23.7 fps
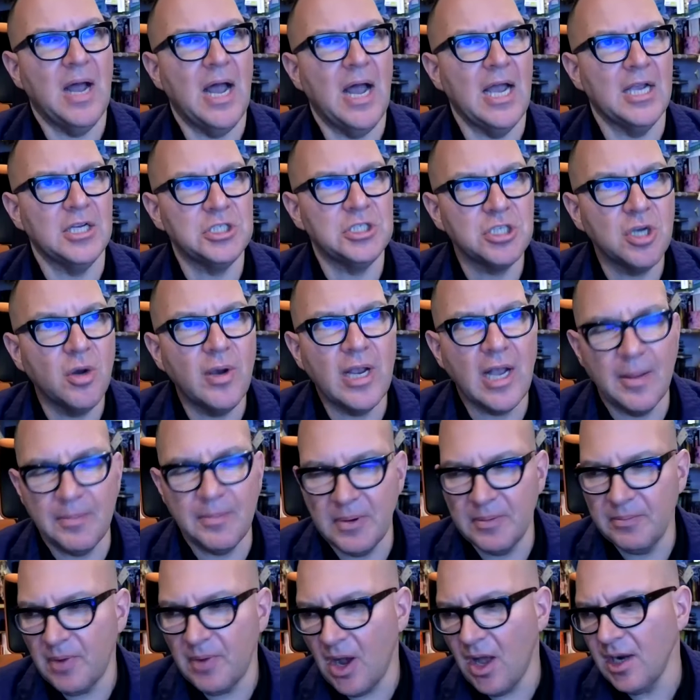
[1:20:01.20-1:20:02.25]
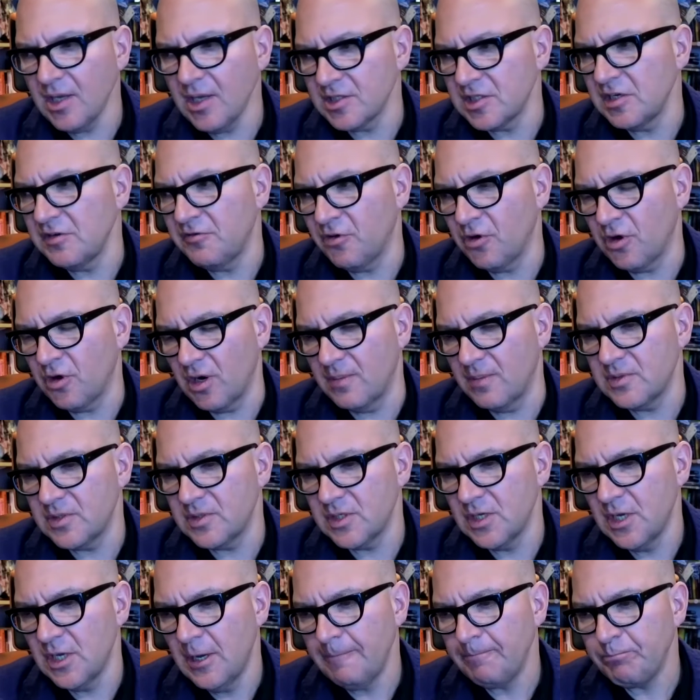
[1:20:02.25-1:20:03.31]
by showing up in policy
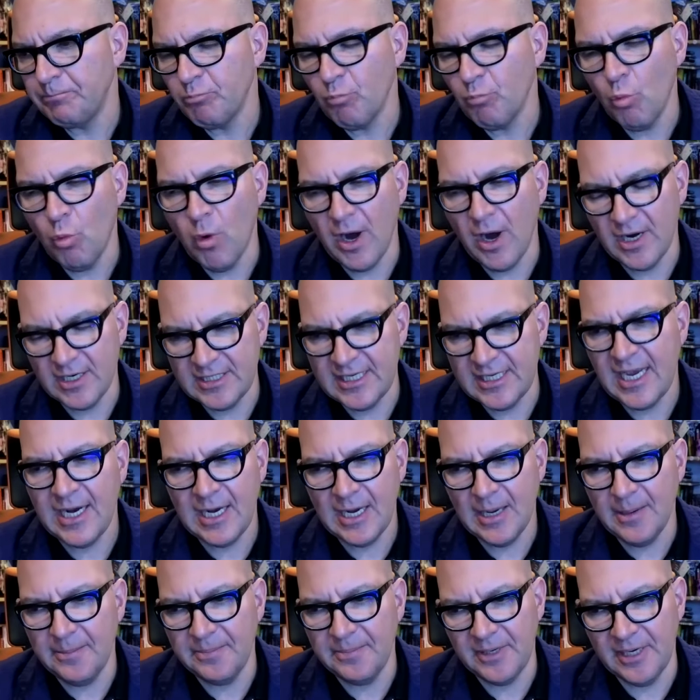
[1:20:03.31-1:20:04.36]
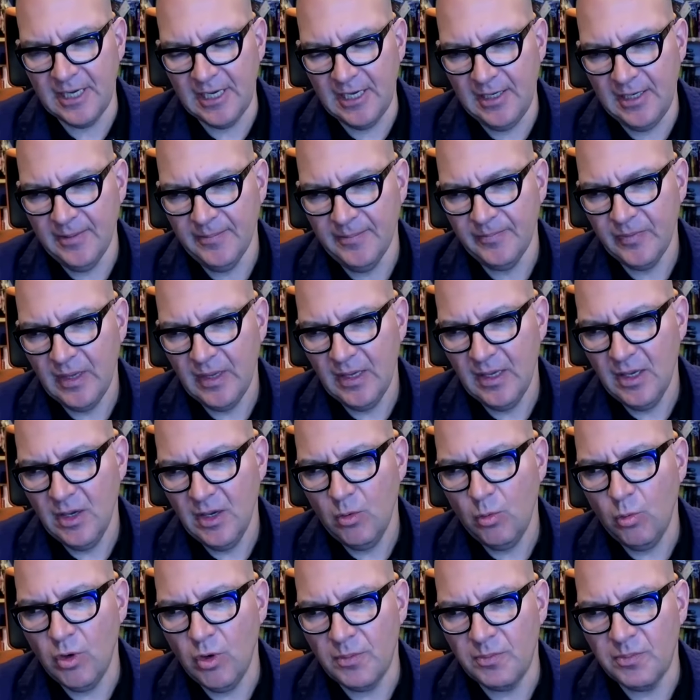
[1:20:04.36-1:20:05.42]
forums where a tech company
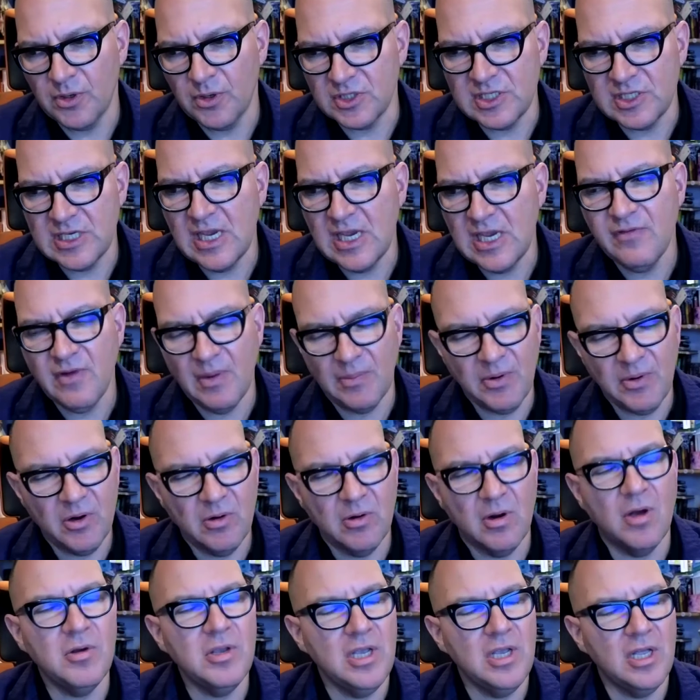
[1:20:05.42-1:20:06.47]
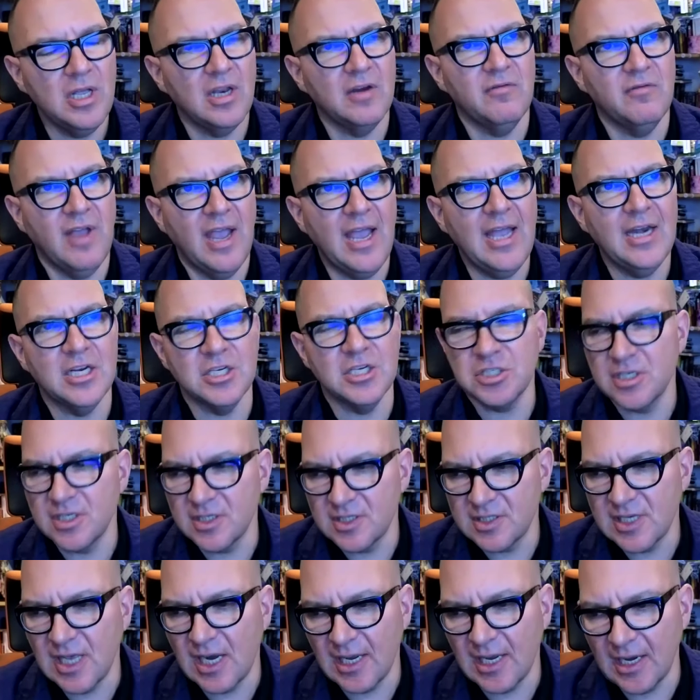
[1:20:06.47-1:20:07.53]
would perceive a parochial advantage to
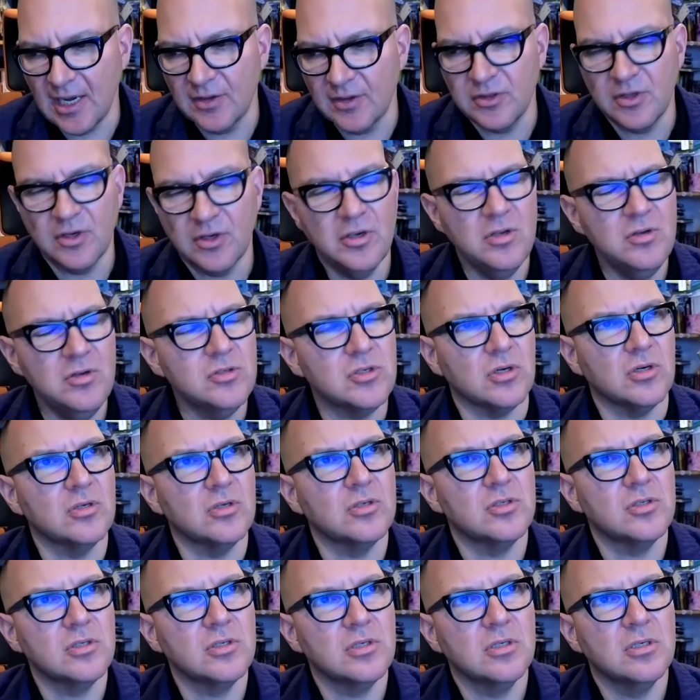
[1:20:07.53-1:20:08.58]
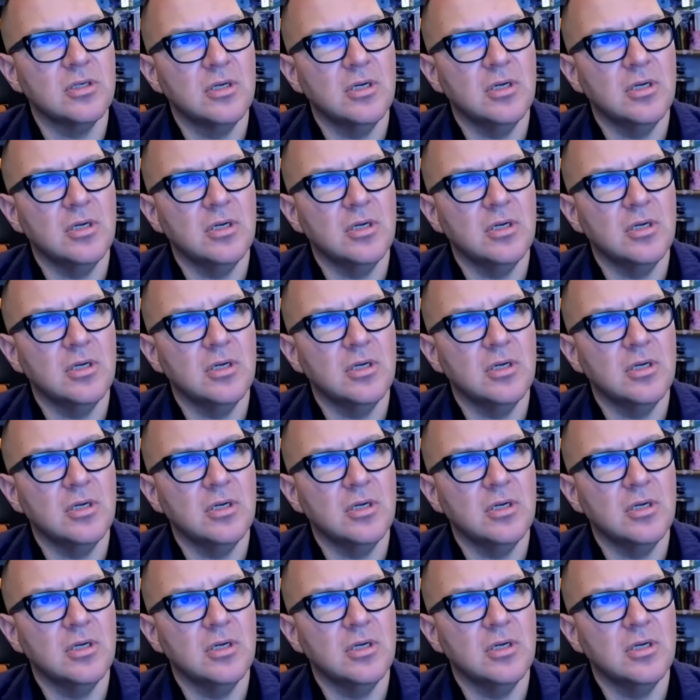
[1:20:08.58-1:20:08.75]
selling out their users.